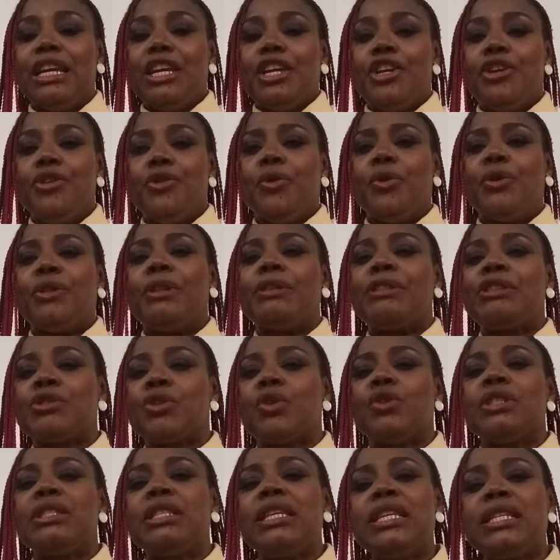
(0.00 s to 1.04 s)
You know,
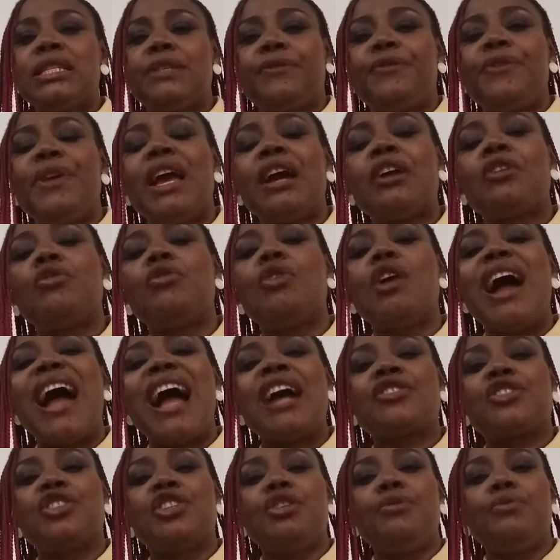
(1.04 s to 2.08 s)
so this fear could
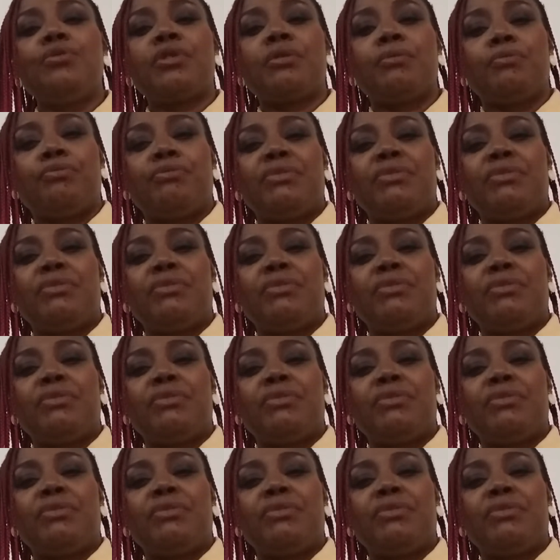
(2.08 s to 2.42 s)
actually